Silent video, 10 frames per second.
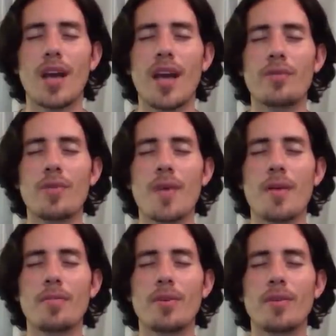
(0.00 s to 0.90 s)
I
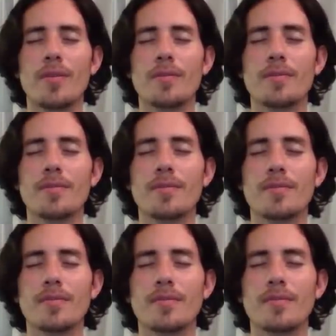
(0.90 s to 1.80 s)
remember
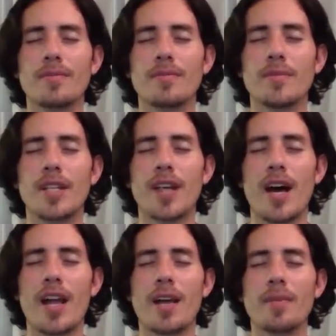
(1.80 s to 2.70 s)
that
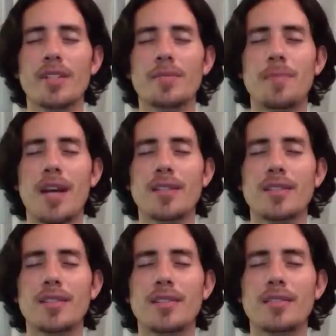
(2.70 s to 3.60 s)
I am
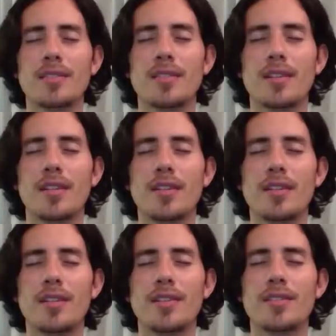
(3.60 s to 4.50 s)
expanded
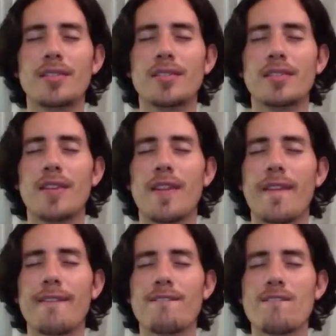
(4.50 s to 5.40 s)
in this
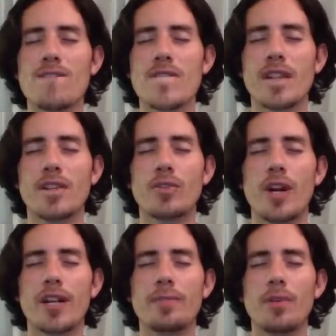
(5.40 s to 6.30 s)

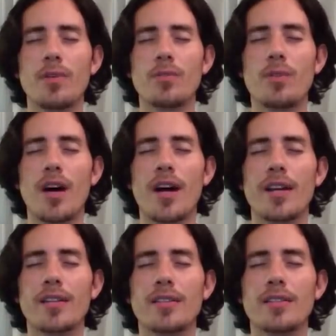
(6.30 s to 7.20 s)
incredible
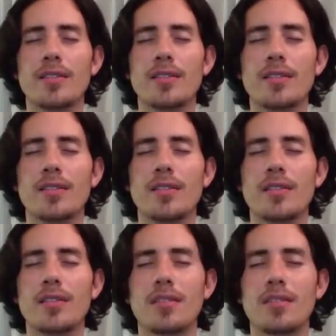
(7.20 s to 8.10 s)
wide
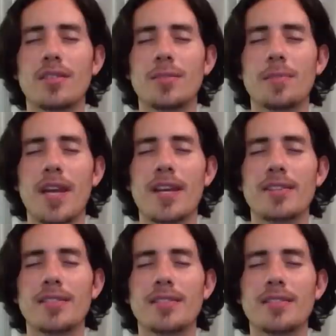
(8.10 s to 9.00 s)

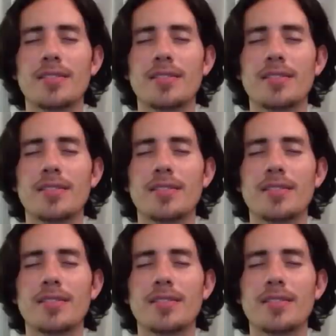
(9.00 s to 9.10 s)
space,